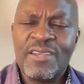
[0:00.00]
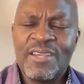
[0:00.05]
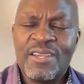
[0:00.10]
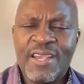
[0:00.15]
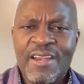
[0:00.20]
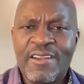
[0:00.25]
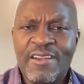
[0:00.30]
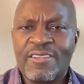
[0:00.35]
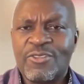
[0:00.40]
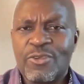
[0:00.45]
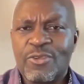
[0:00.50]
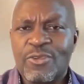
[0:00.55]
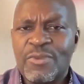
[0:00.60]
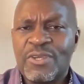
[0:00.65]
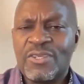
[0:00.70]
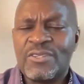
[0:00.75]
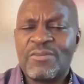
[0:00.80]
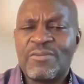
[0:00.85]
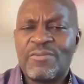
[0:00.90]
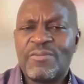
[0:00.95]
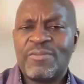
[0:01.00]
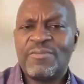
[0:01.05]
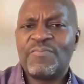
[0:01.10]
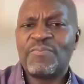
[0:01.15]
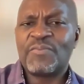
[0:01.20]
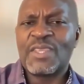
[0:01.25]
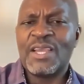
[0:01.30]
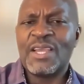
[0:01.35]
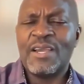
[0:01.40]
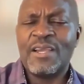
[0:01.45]
Eric Thomas,
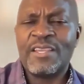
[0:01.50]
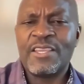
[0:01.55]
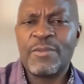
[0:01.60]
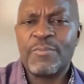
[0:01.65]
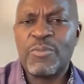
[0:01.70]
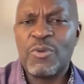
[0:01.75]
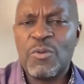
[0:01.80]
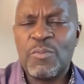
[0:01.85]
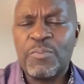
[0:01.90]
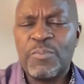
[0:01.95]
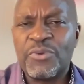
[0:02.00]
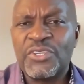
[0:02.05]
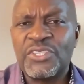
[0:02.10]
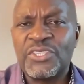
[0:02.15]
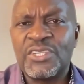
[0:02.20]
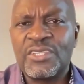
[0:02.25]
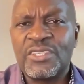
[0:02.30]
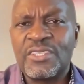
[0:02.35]
a hip-hop preacher,